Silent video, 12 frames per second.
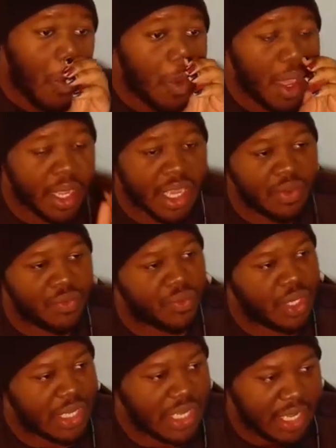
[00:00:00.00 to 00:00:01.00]
What can
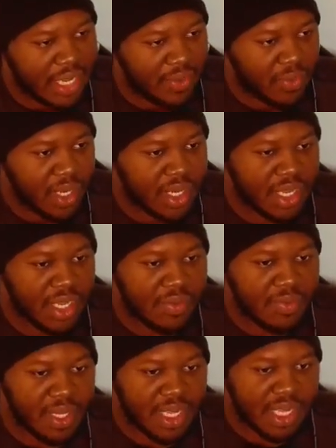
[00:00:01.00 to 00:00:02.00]
we get? What
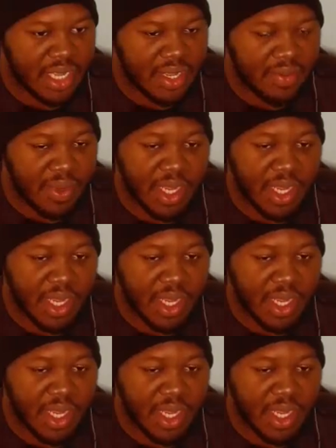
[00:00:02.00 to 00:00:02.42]
can we get?